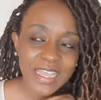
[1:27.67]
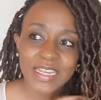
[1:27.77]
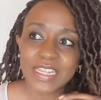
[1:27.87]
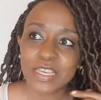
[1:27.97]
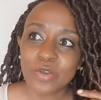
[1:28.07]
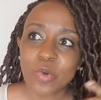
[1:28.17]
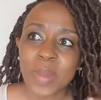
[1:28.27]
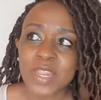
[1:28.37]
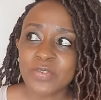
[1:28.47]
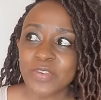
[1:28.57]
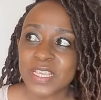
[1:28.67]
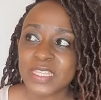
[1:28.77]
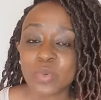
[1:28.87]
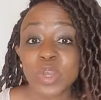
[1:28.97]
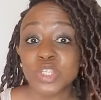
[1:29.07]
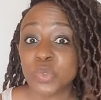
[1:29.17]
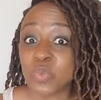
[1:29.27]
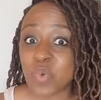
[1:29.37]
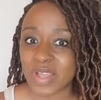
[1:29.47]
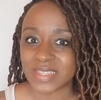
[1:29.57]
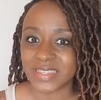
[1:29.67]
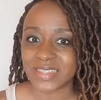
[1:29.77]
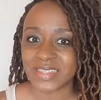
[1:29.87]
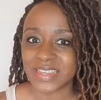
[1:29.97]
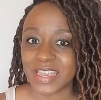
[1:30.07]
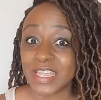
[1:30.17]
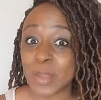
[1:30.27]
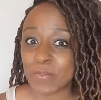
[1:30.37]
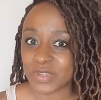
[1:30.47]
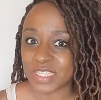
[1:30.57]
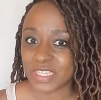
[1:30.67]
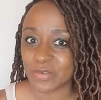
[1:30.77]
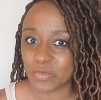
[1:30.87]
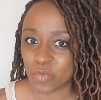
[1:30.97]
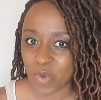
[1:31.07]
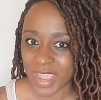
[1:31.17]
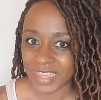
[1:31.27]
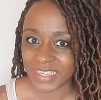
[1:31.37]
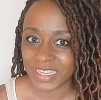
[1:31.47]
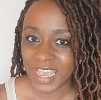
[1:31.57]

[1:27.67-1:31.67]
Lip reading: ni kumanifest what you want in a positive way.